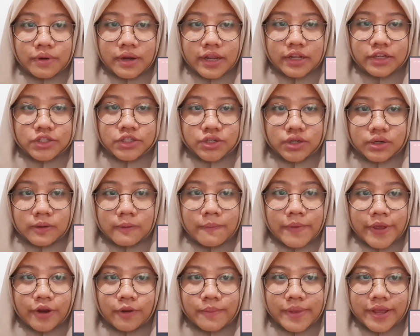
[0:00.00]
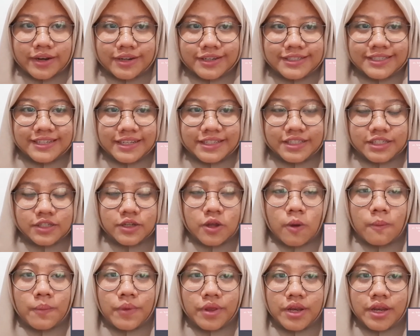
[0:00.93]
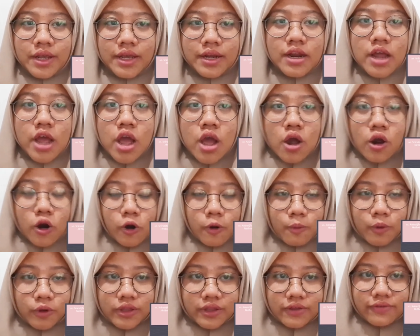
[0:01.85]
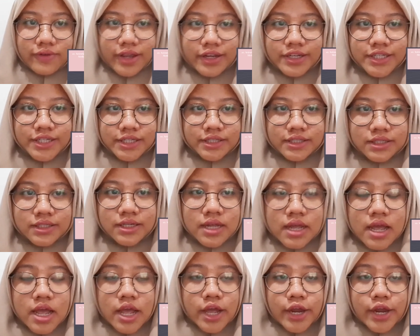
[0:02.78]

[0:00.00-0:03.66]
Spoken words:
natural phenomena such as opinion or motivations.